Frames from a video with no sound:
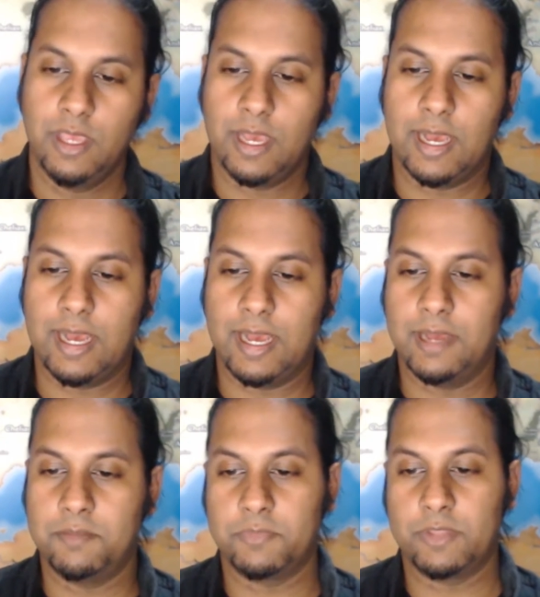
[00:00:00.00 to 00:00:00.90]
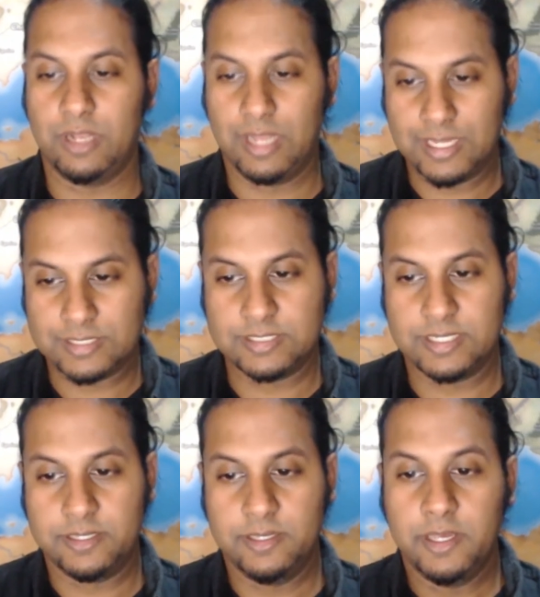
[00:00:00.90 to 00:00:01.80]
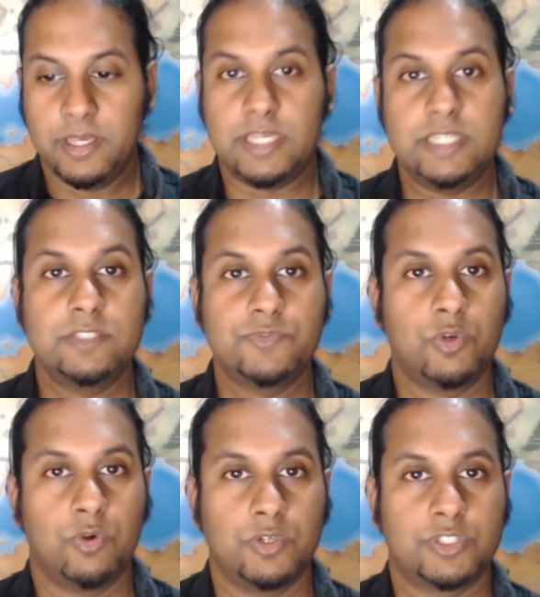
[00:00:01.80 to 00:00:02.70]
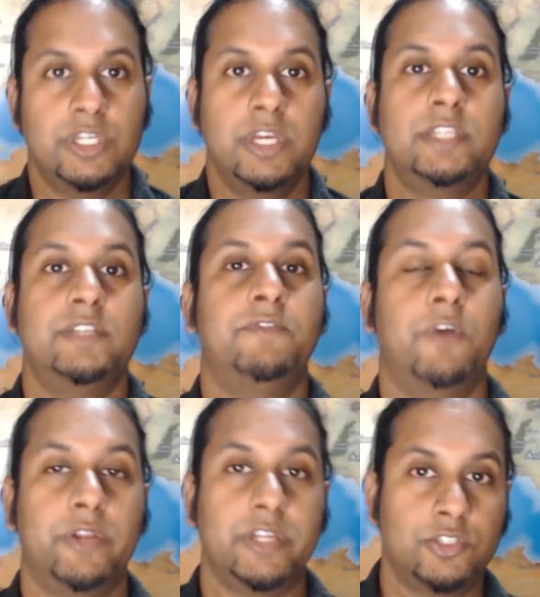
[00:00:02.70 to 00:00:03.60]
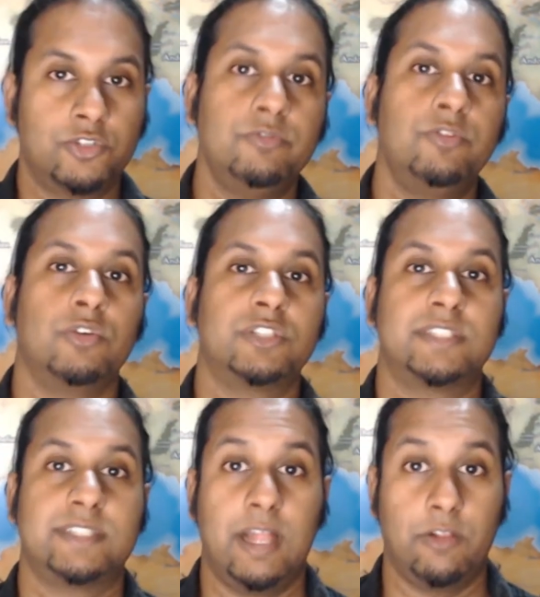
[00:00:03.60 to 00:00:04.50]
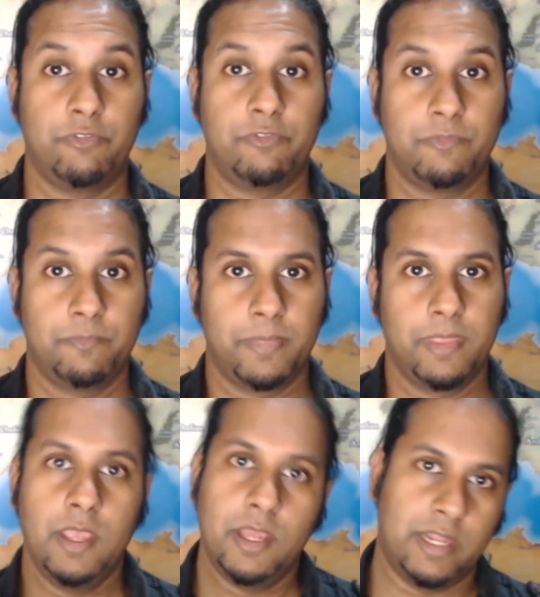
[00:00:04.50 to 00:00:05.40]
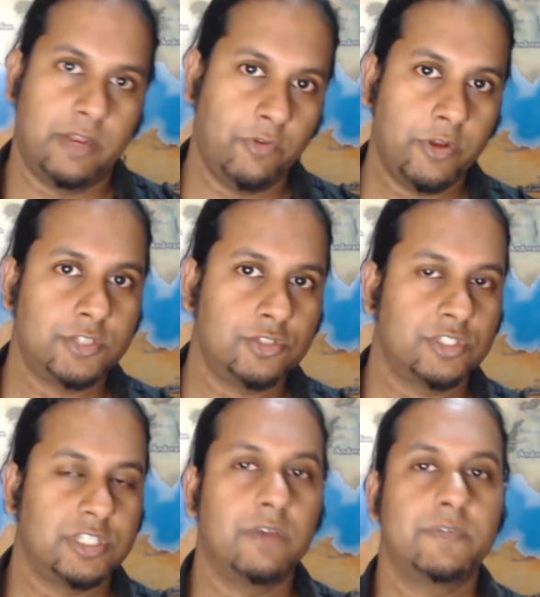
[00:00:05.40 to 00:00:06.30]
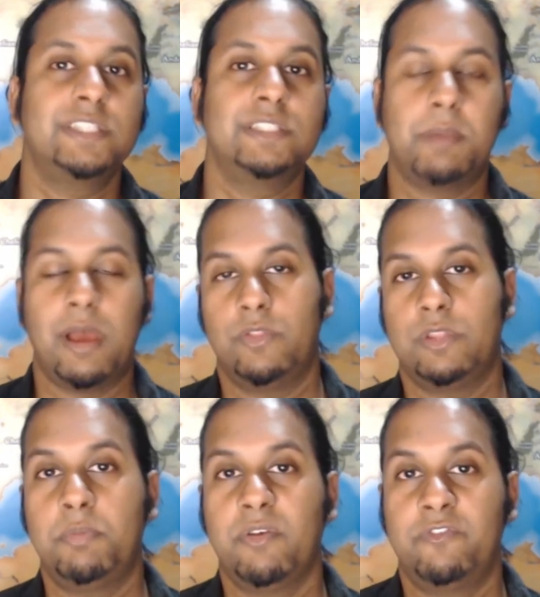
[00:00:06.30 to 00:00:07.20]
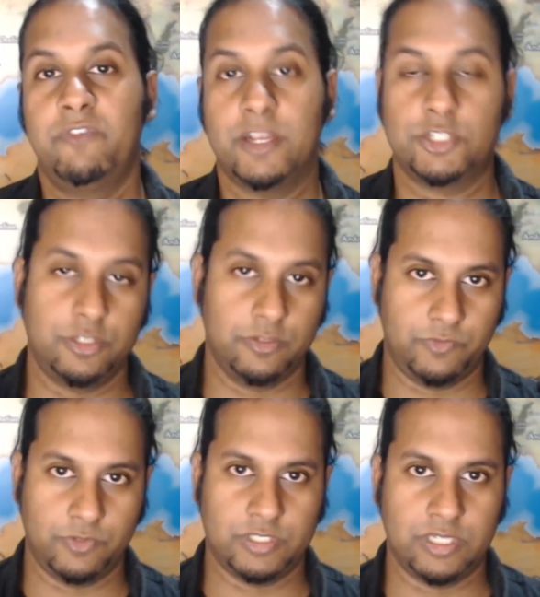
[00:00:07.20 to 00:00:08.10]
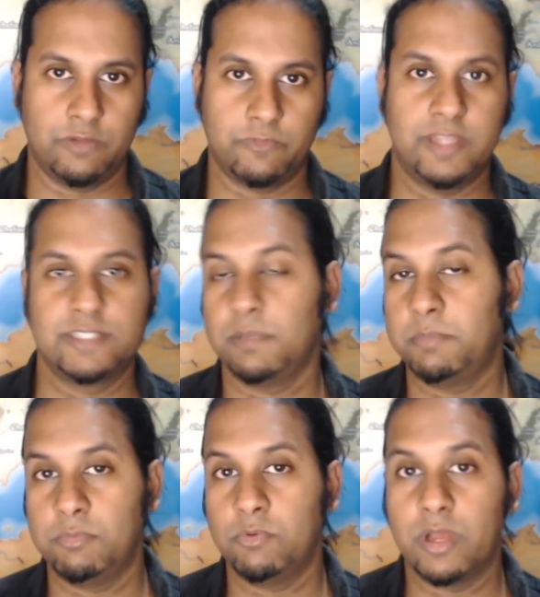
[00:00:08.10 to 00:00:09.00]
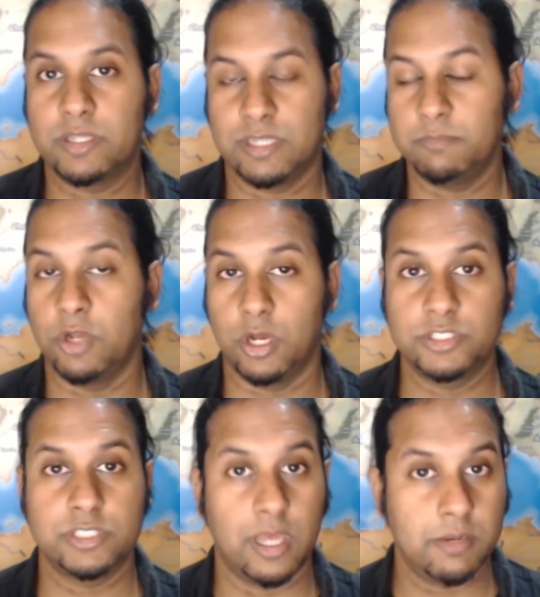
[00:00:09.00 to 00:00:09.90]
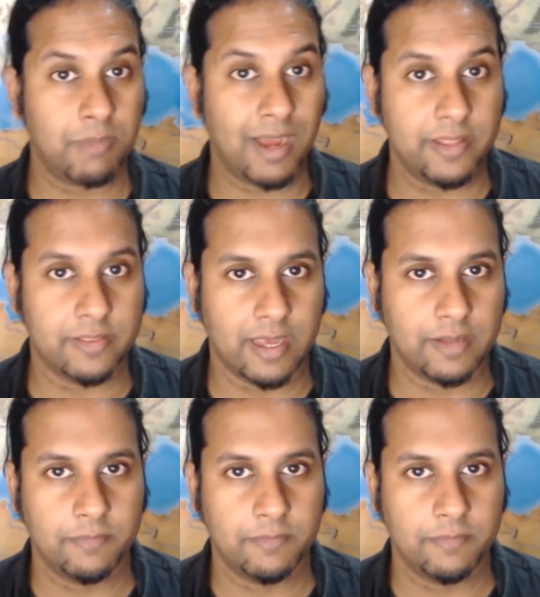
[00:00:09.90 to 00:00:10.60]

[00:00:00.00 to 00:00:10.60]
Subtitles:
The last thing is, of course, devoting to yourself. Now, devoting to yourself is about the perfection of yourself, and some gods admire that.